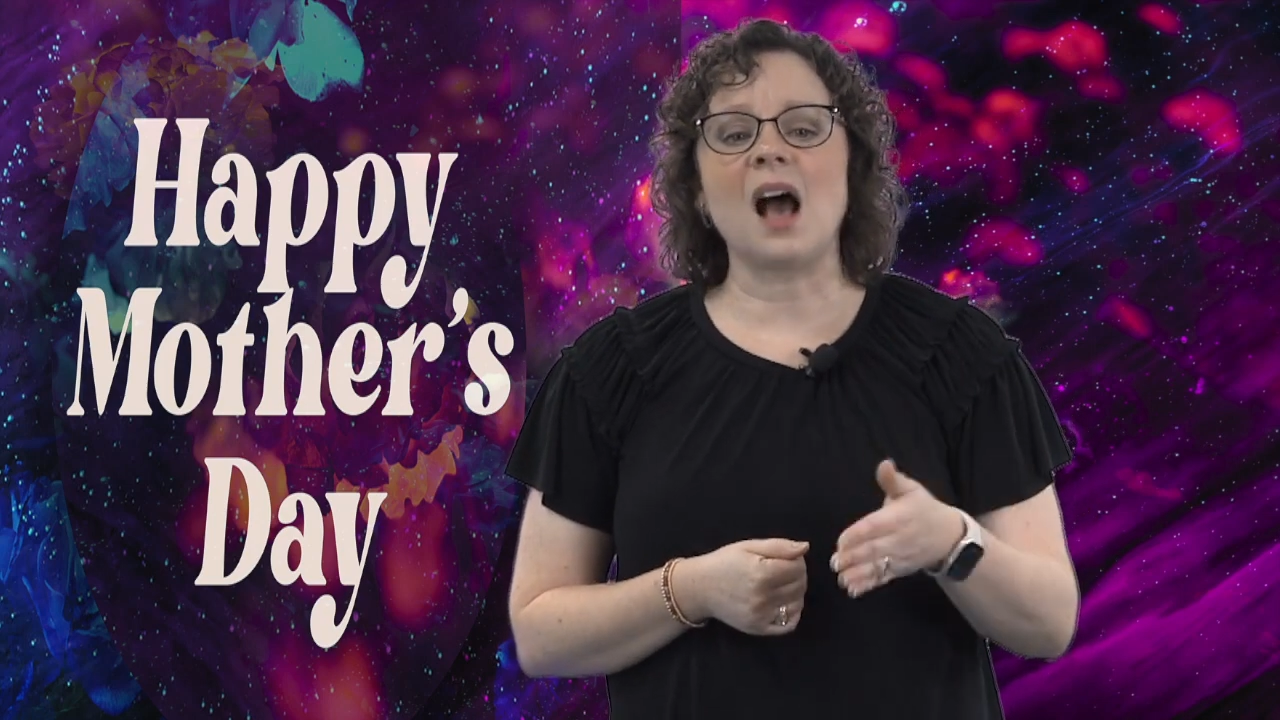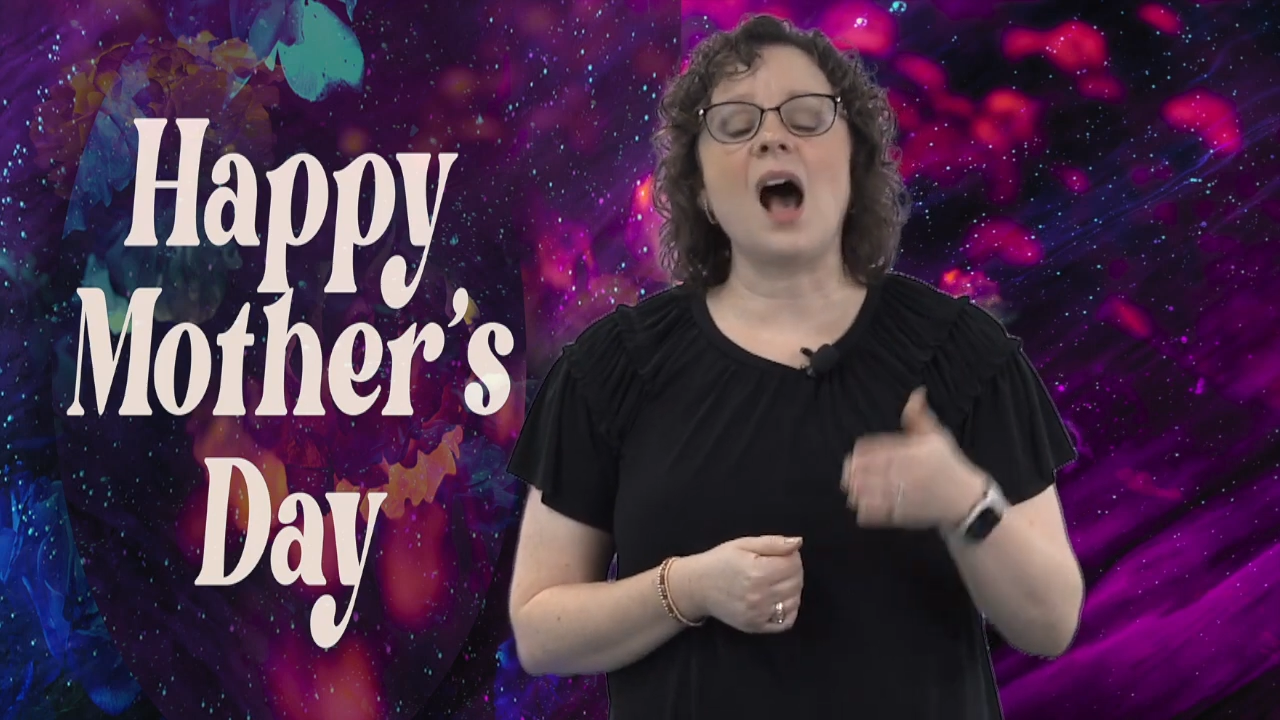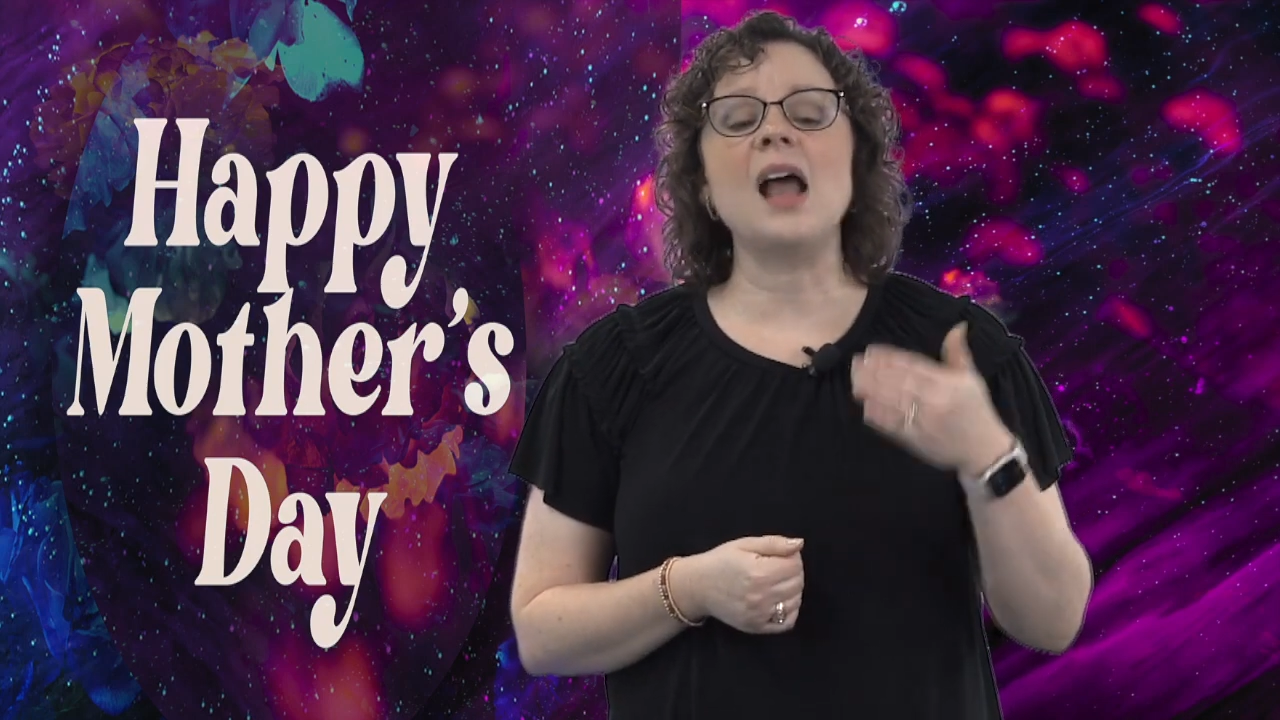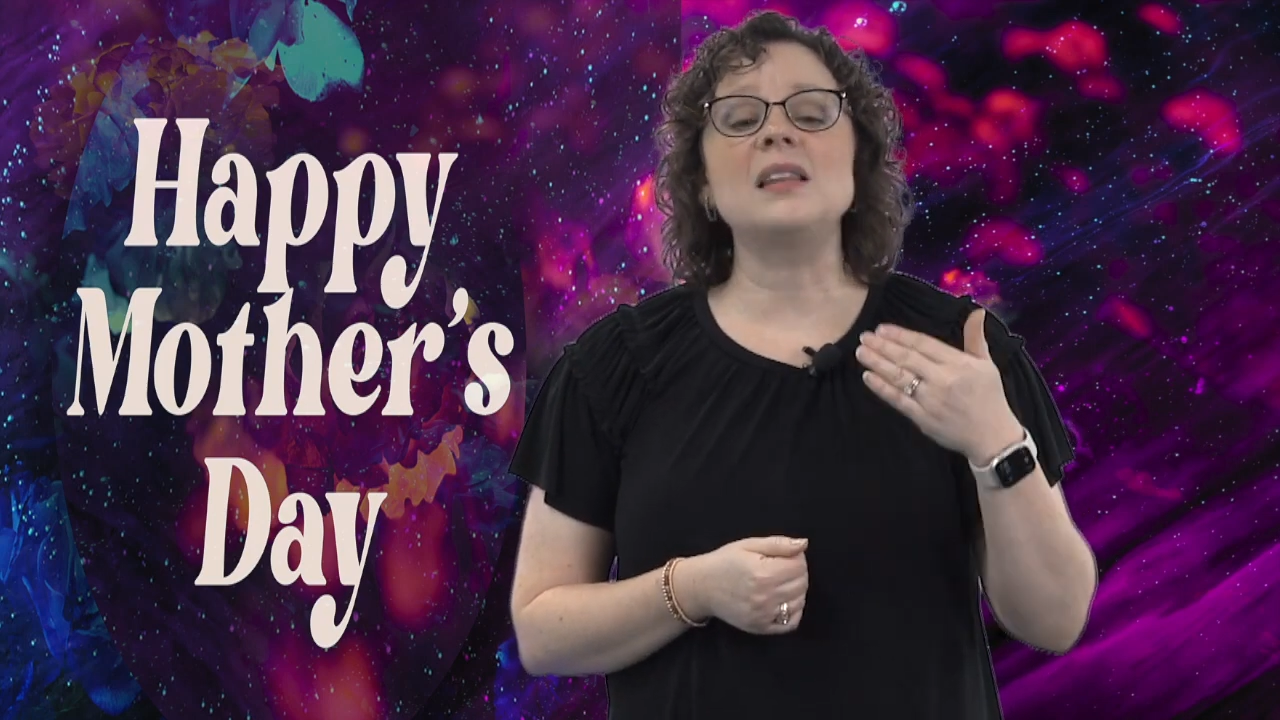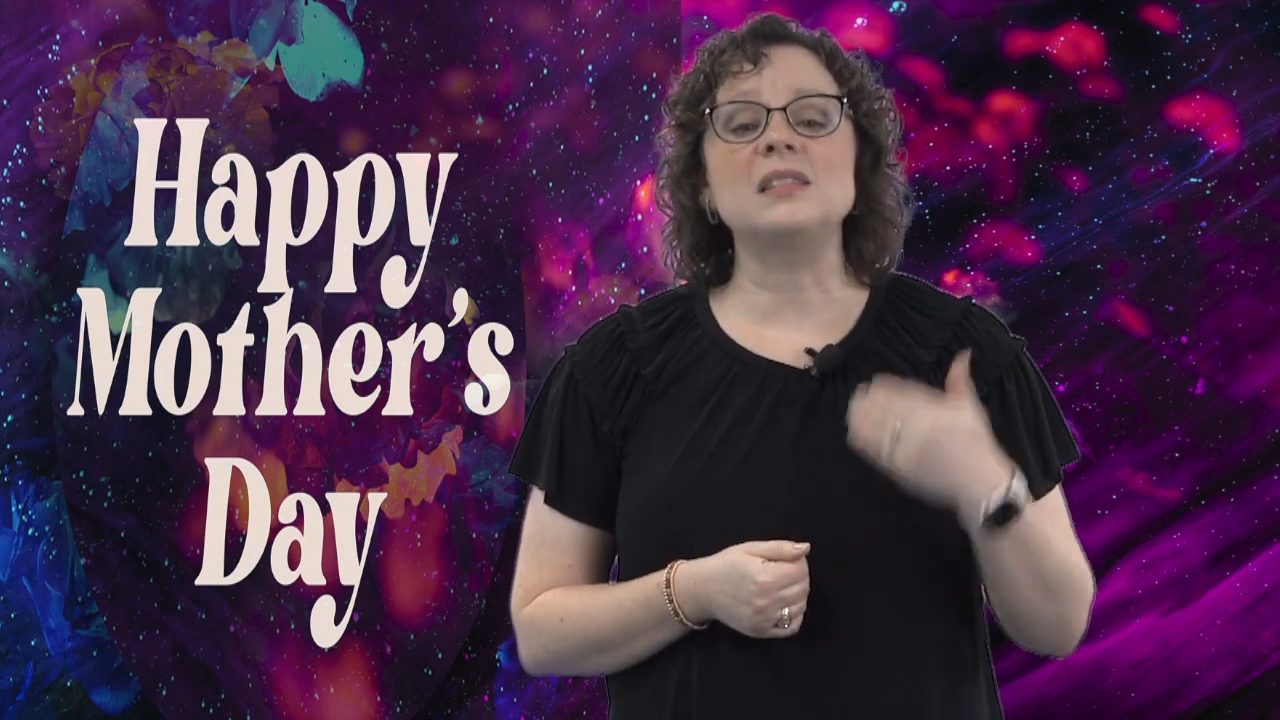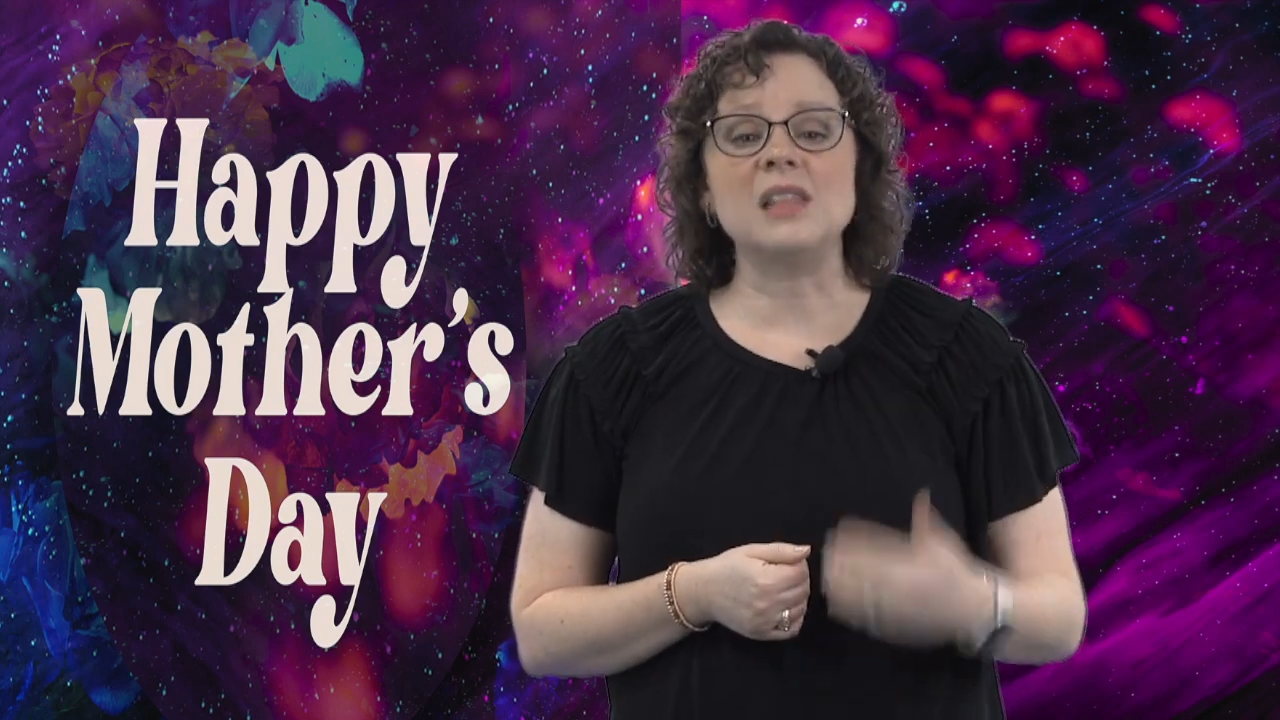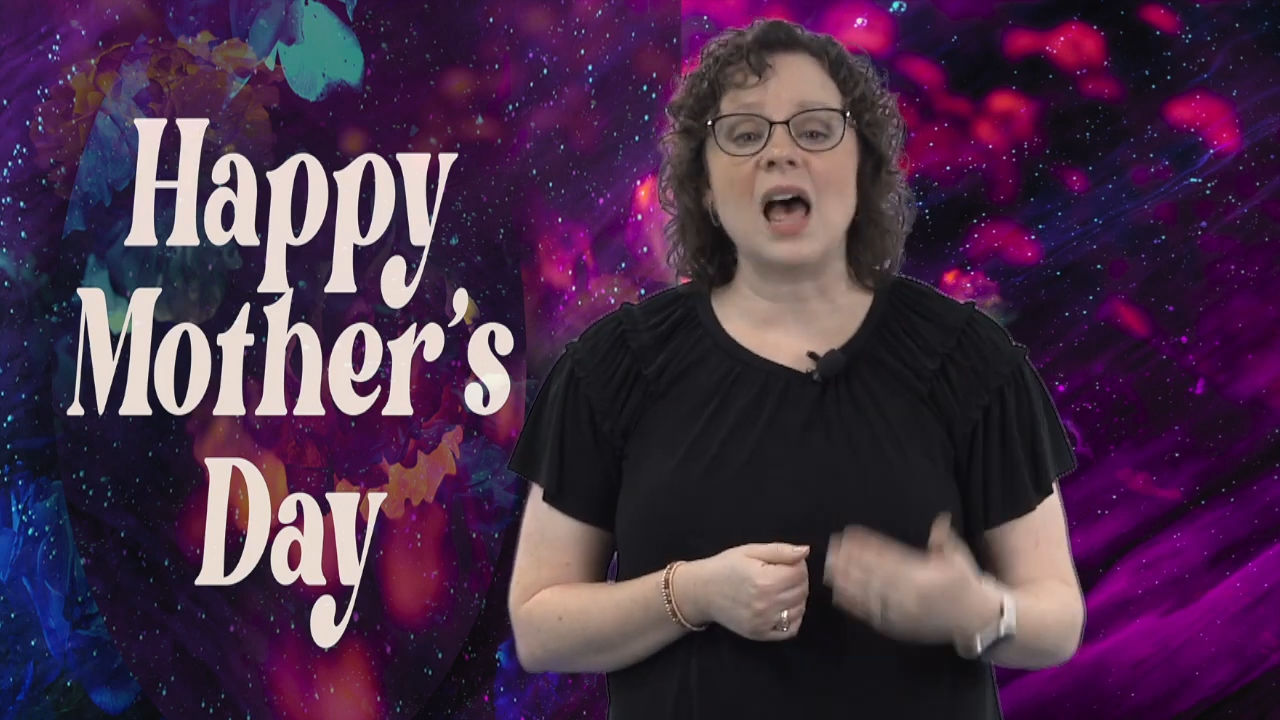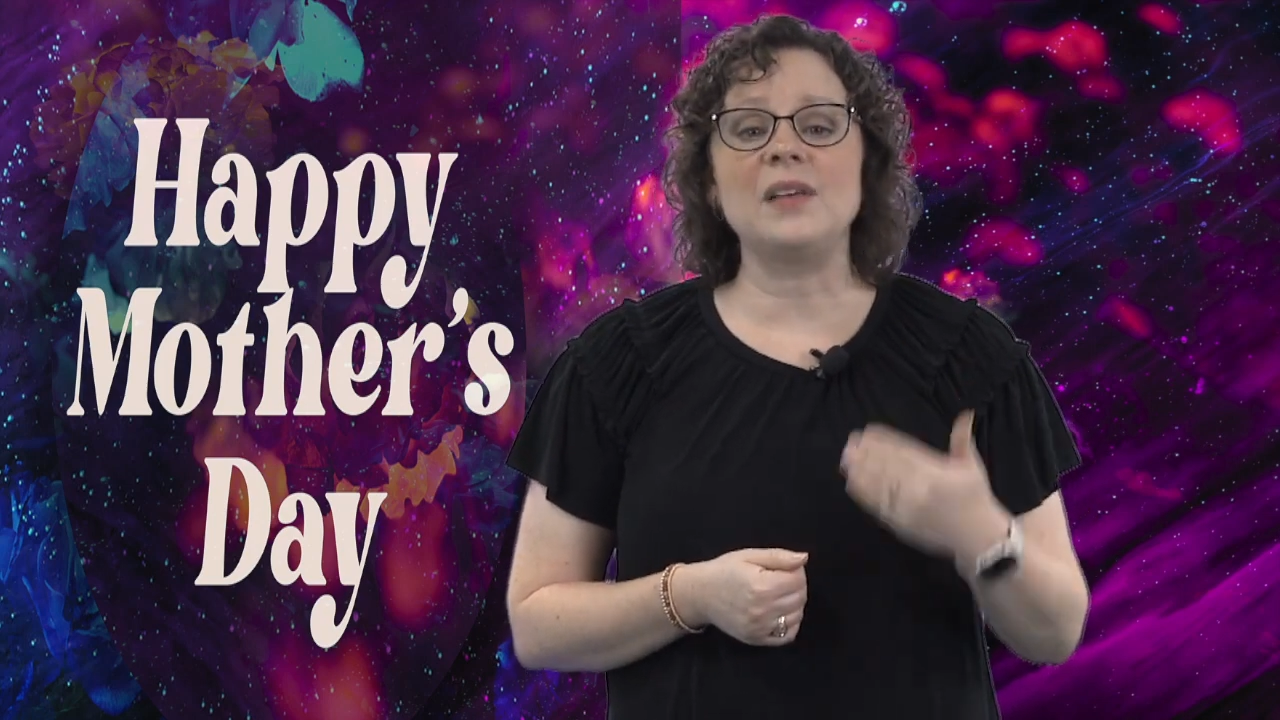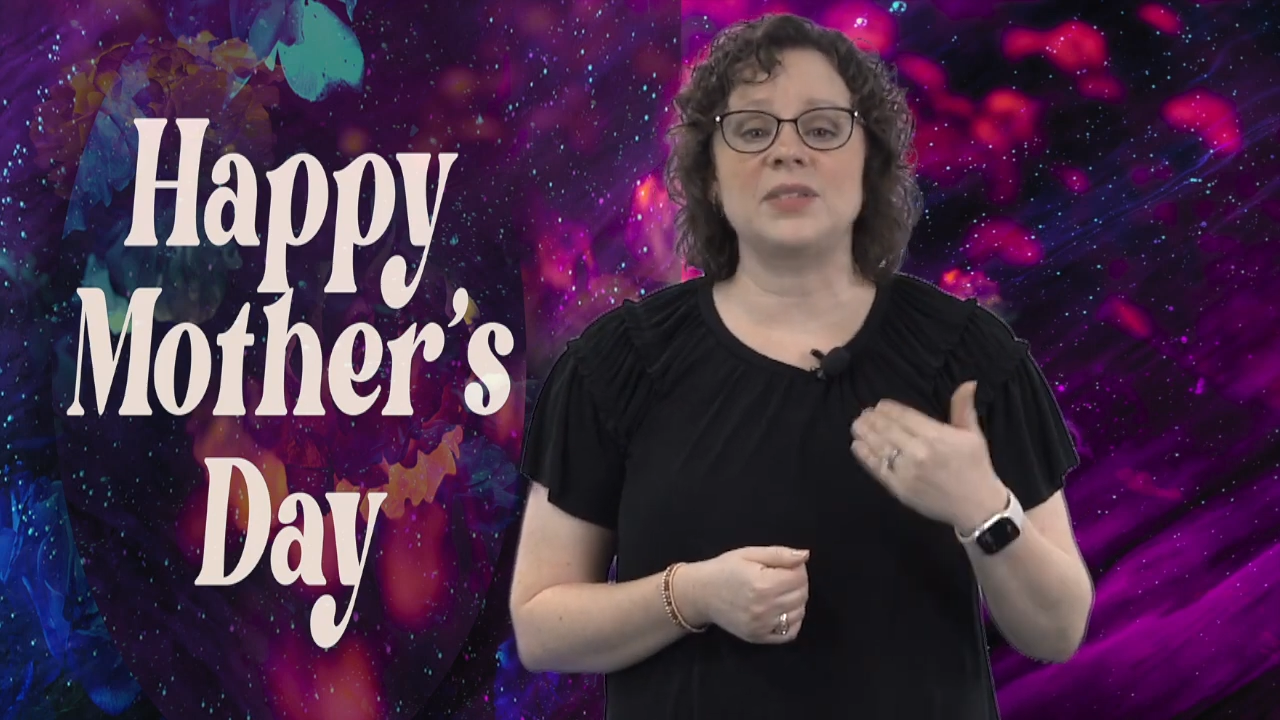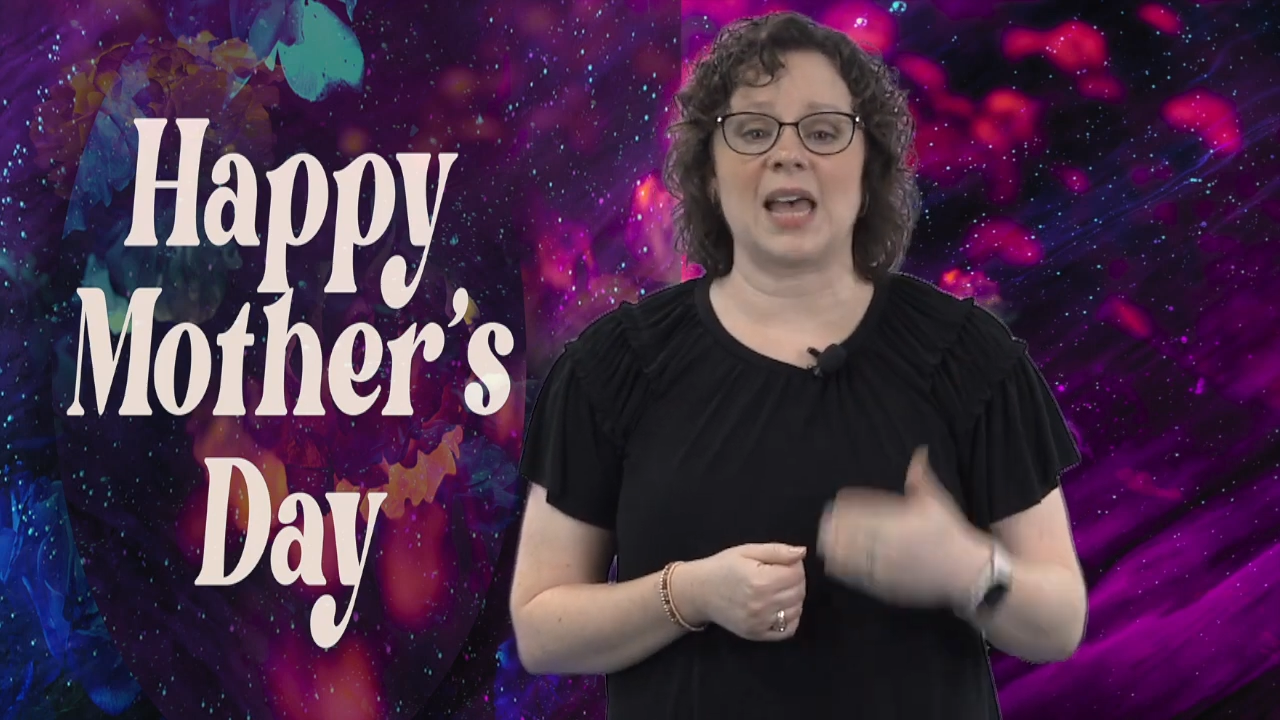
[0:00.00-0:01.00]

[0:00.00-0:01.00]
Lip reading: God loves